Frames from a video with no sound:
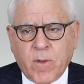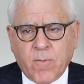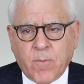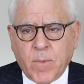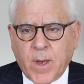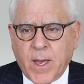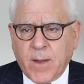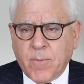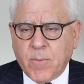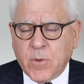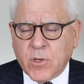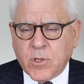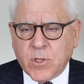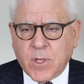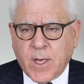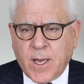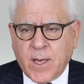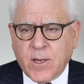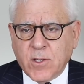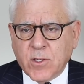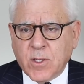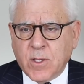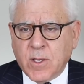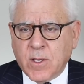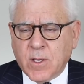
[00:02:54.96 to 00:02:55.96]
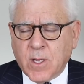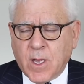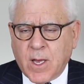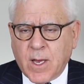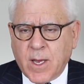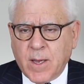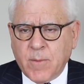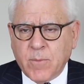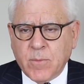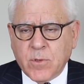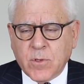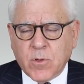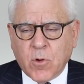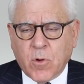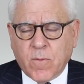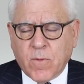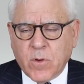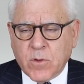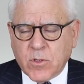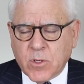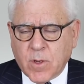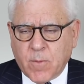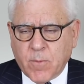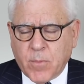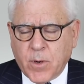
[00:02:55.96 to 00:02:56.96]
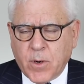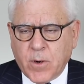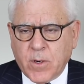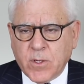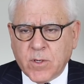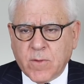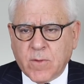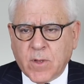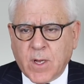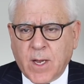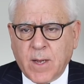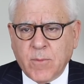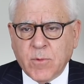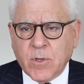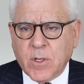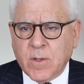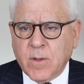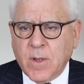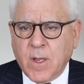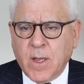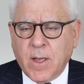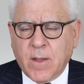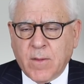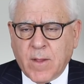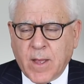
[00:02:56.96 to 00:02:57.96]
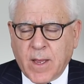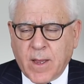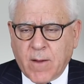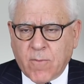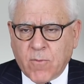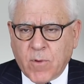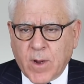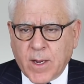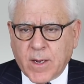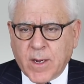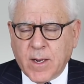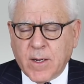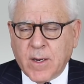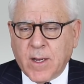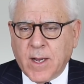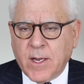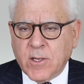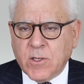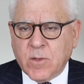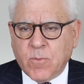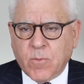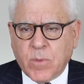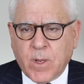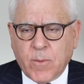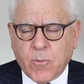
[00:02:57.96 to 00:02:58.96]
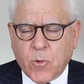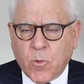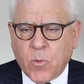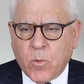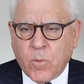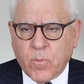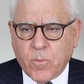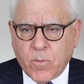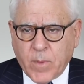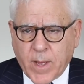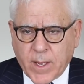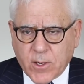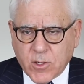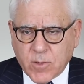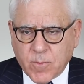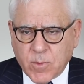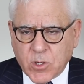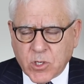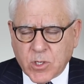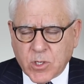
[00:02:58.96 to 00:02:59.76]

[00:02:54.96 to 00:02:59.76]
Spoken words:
We've made mistakes in the times, over some periods of times, and they have recognized that people will make some